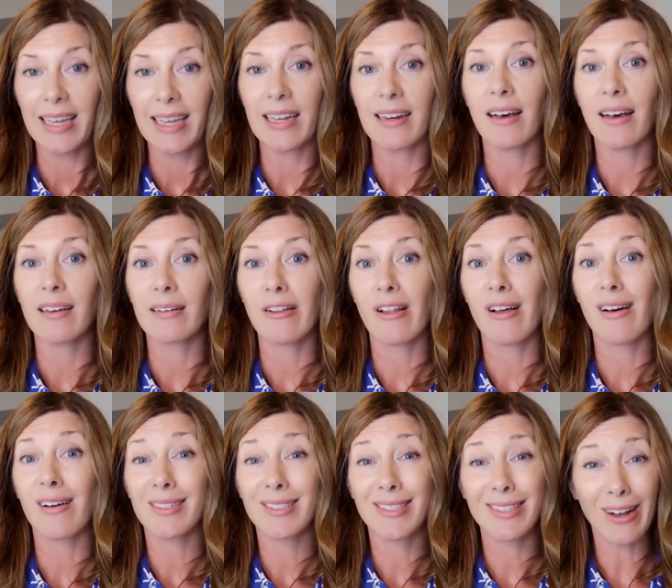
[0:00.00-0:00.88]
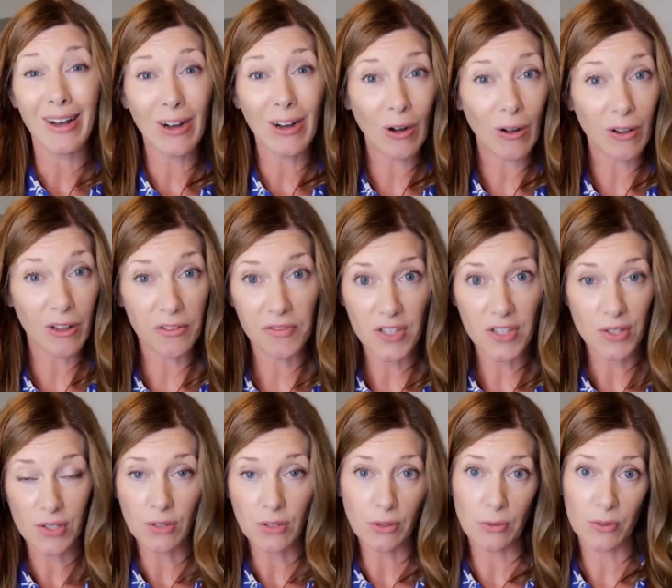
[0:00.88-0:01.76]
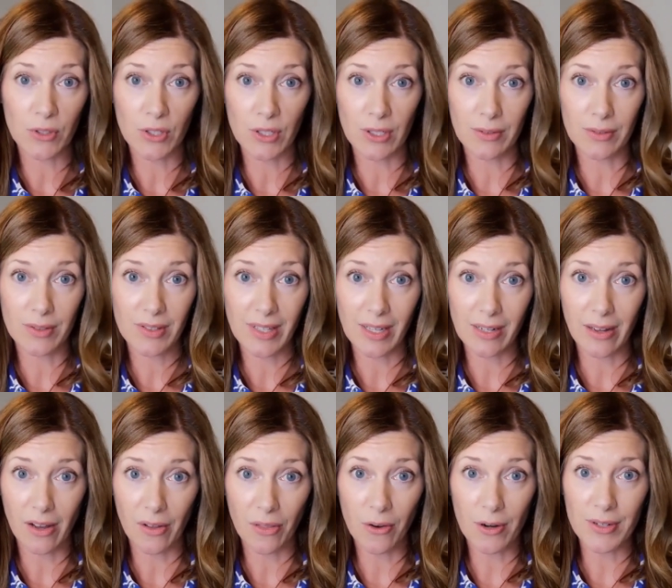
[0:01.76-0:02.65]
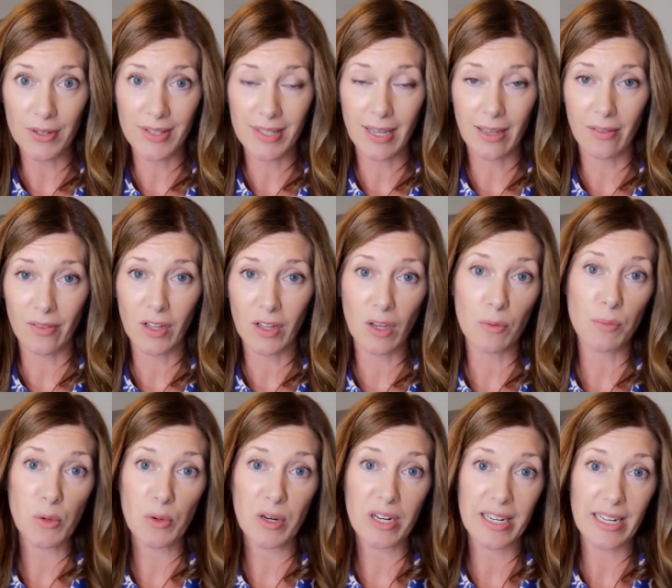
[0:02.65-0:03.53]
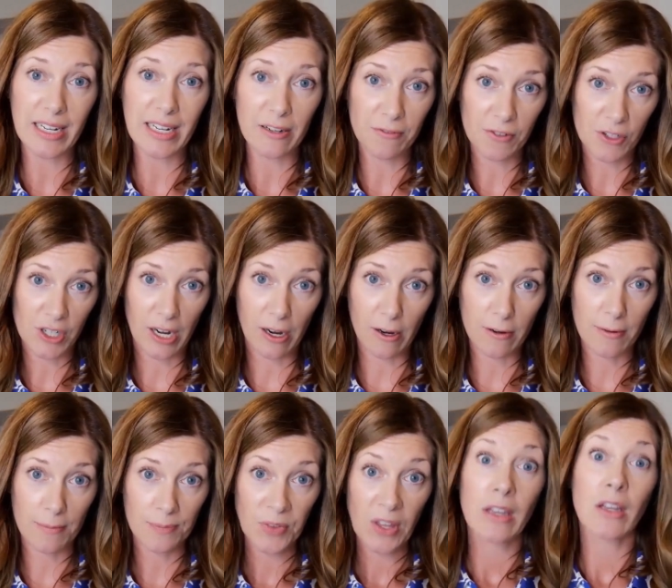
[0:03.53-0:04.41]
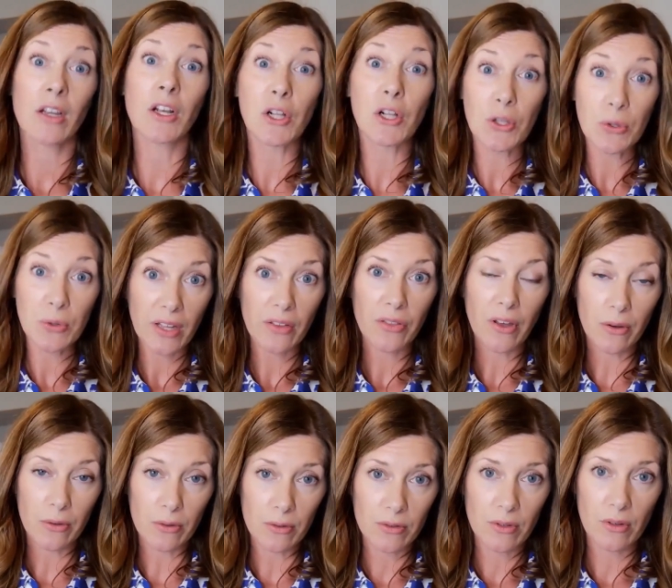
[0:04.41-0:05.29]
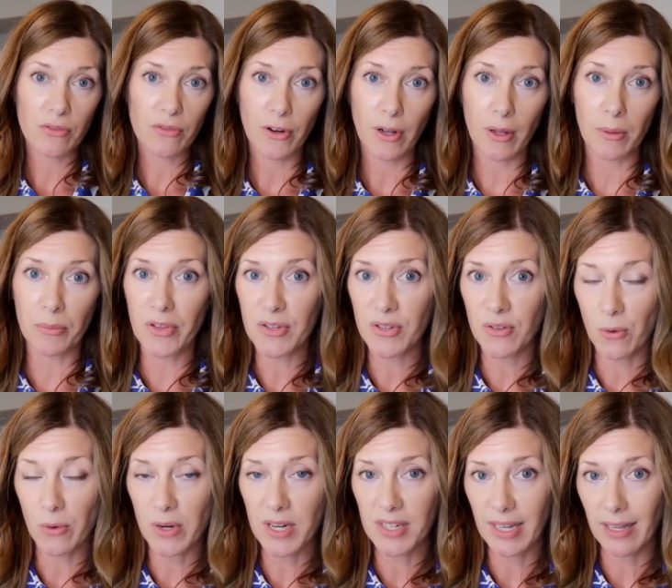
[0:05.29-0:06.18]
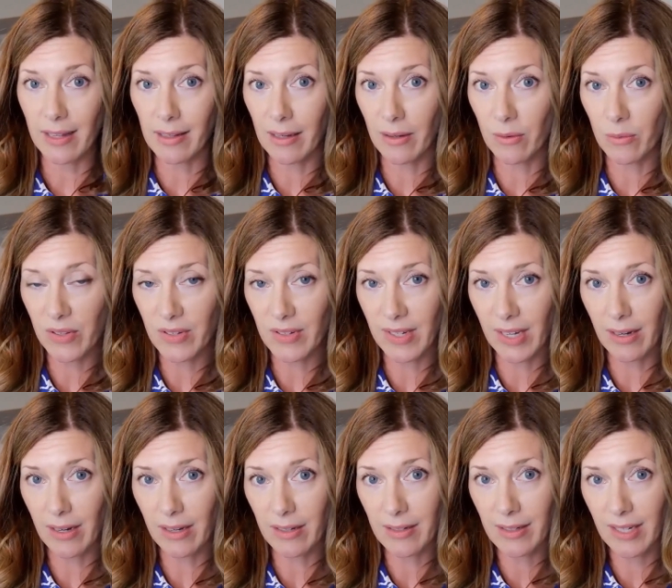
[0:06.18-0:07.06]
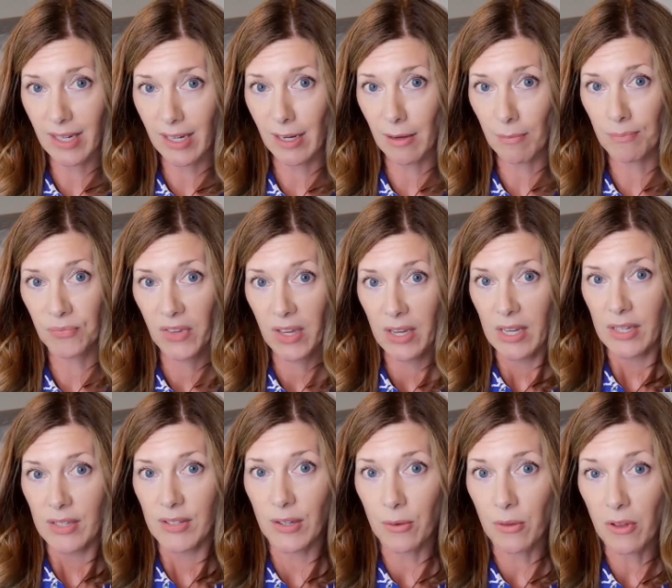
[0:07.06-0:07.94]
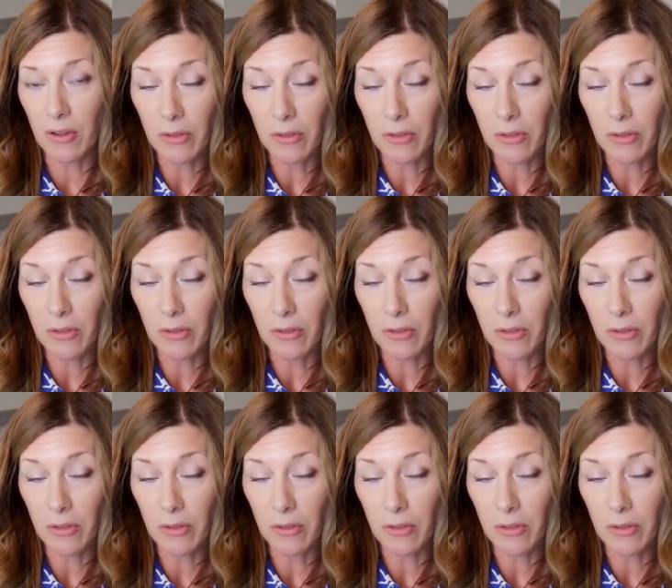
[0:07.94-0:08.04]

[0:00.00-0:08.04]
it unlocks all of the solutions that others in and the community have shared, including those from the Storytelling with Data team. So the